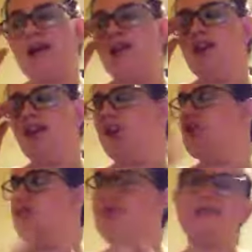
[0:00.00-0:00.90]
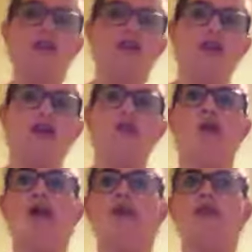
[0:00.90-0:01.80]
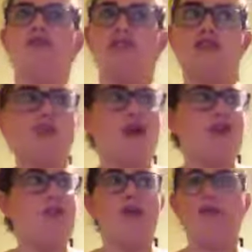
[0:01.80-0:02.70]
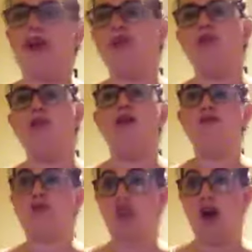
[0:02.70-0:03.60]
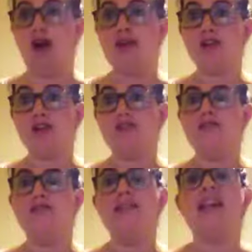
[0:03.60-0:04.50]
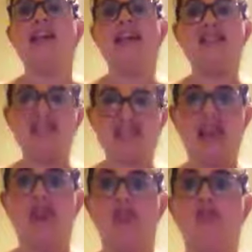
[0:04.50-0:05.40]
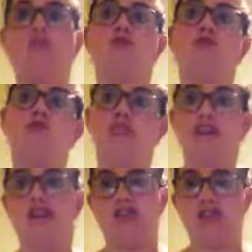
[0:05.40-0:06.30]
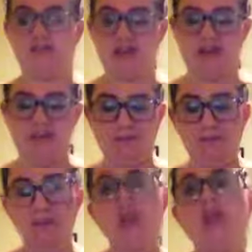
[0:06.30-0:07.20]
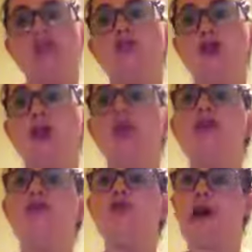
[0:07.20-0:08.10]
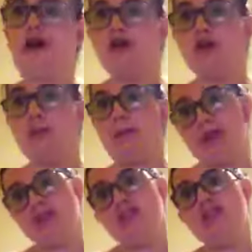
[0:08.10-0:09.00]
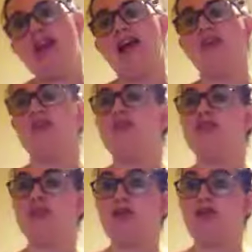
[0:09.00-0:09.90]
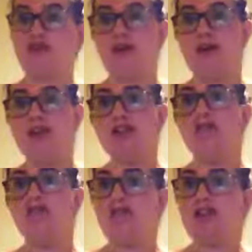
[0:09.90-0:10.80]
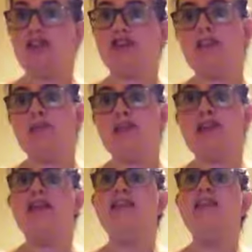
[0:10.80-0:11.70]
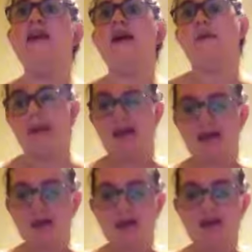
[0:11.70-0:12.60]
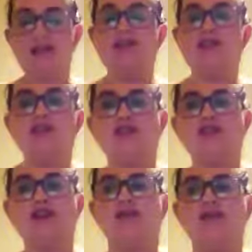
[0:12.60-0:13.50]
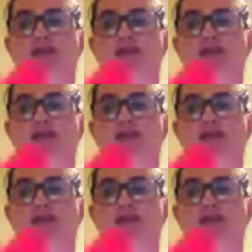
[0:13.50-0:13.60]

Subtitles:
They go to $6.95, $7.95, $8.95 to $9, nearly $10 for a Valentine's card. So if you are on a budget and you don't want to spend too much for Valentine's Day, make one of these Valentine's